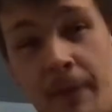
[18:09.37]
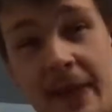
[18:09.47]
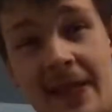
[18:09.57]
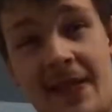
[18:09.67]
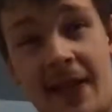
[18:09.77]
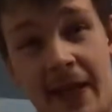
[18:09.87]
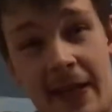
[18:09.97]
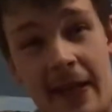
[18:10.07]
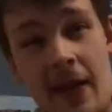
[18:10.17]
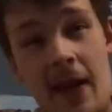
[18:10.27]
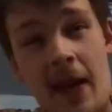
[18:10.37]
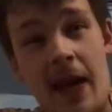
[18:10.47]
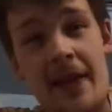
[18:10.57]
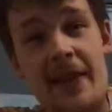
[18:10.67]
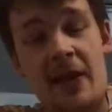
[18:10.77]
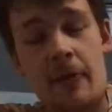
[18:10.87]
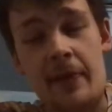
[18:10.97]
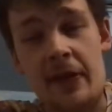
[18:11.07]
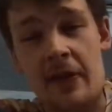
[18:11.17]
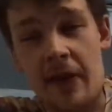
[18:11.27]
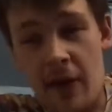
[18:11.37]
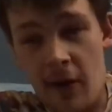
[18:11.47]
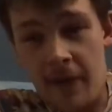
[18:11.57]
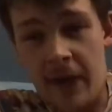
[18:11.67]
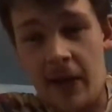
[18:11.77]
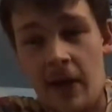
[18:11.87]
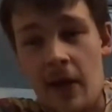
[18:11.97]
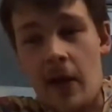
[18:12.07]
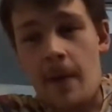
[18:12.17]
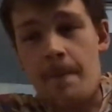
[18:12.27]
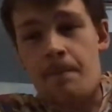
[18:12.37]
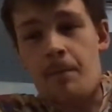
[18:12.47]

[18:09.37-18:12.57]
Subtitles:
I think it'll be tight. I think it'll be nervy.